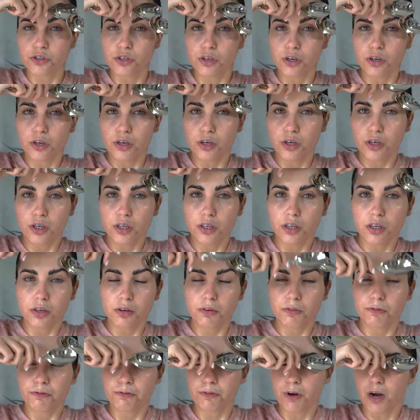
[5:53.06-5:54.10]
good,
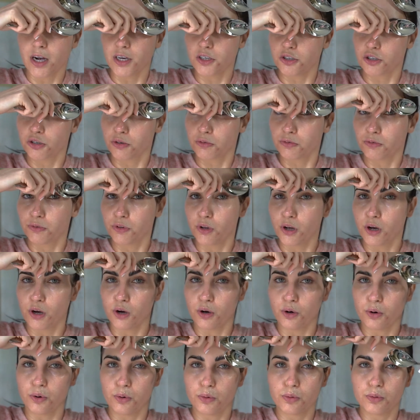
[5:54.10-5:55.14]
find your
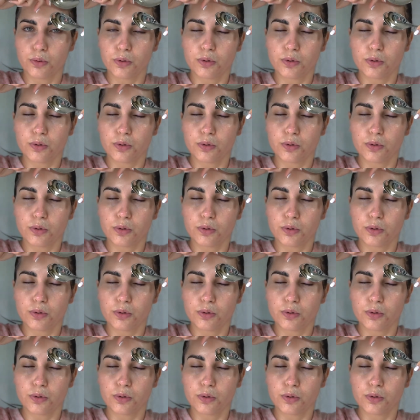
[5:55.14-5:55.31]
flow.